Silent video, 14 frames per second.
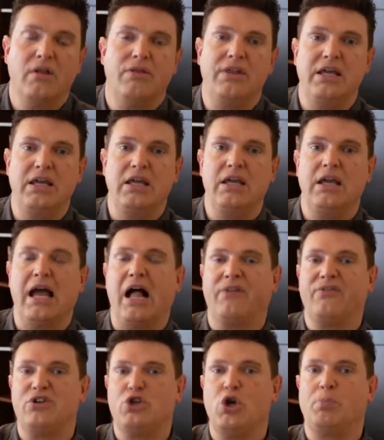the
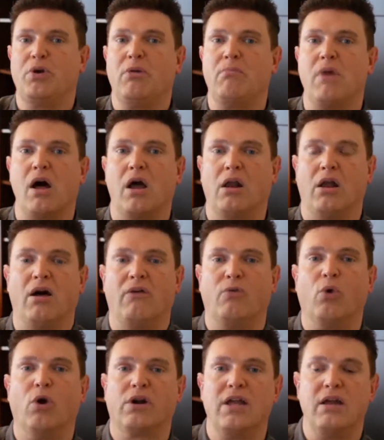Alpha 2.0 model of
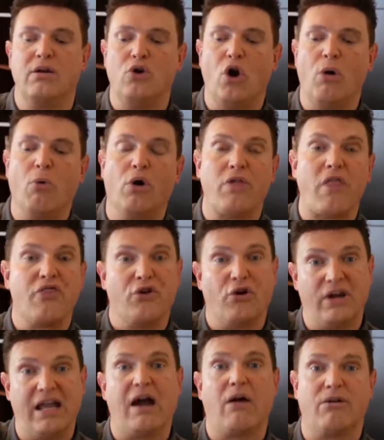working no more than
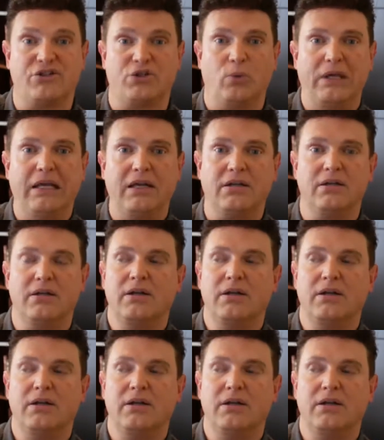30 hours a week,